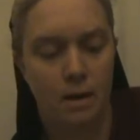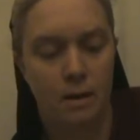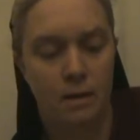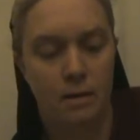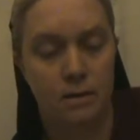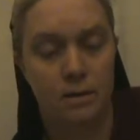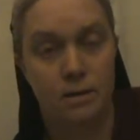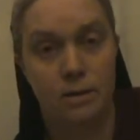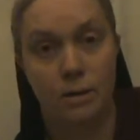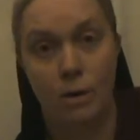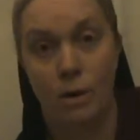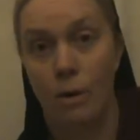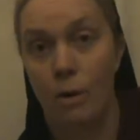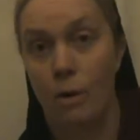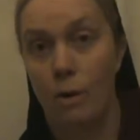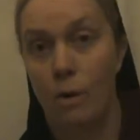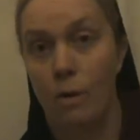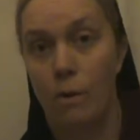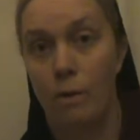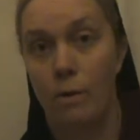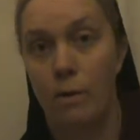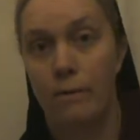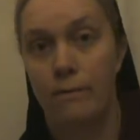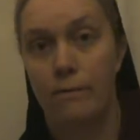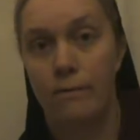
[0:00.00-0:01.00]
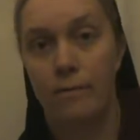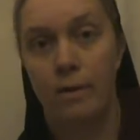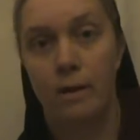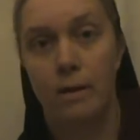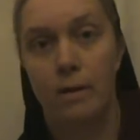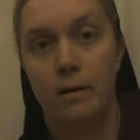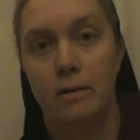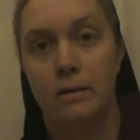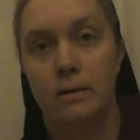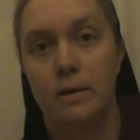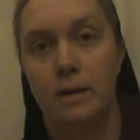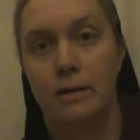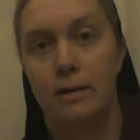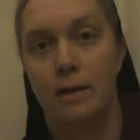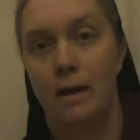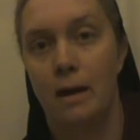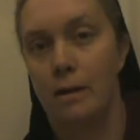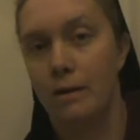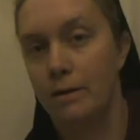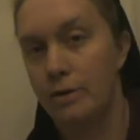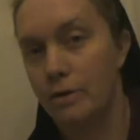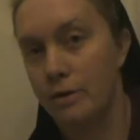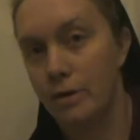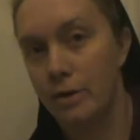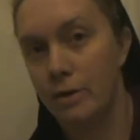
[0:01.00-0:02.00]
So if there's
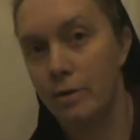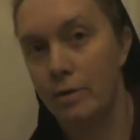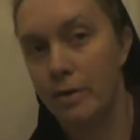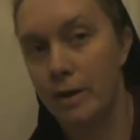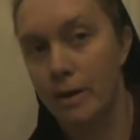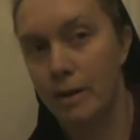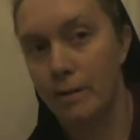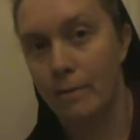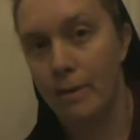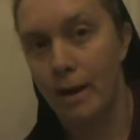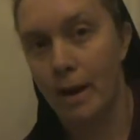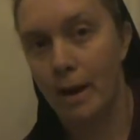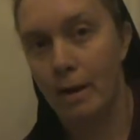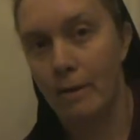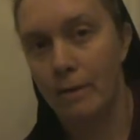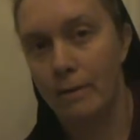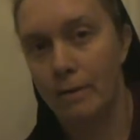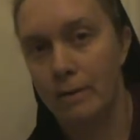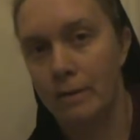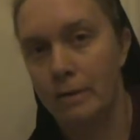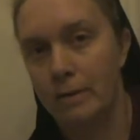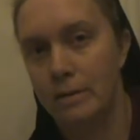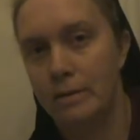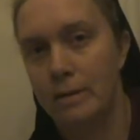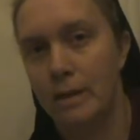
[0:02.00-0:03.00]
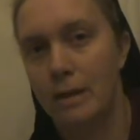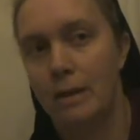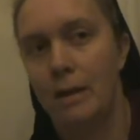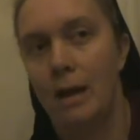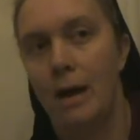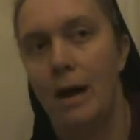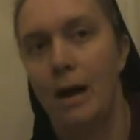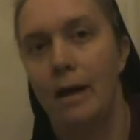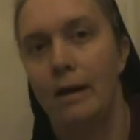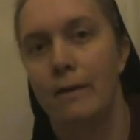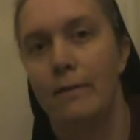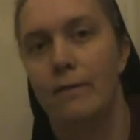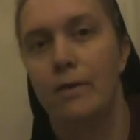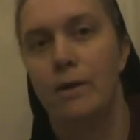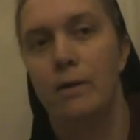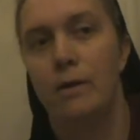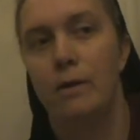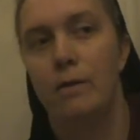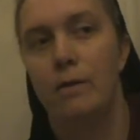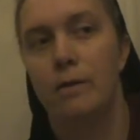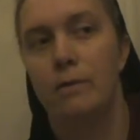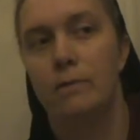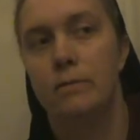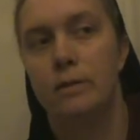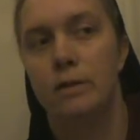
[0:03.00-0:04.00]
idolatry going around and there's a lot of
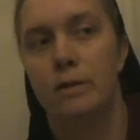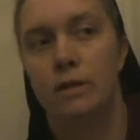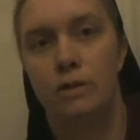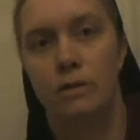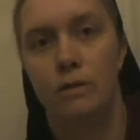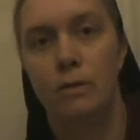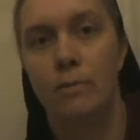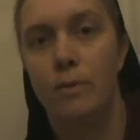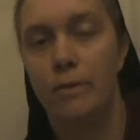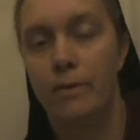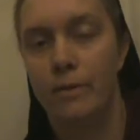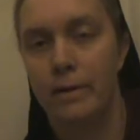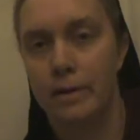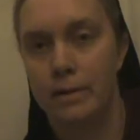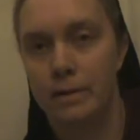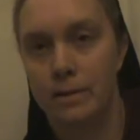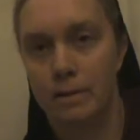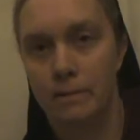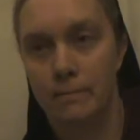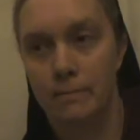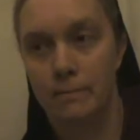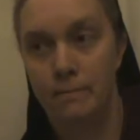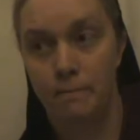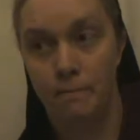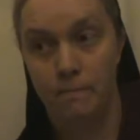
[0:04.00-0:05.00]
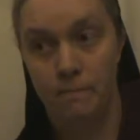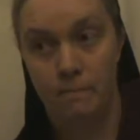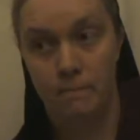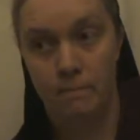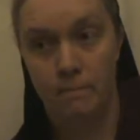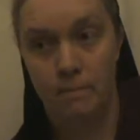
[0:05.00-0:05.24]
consumerism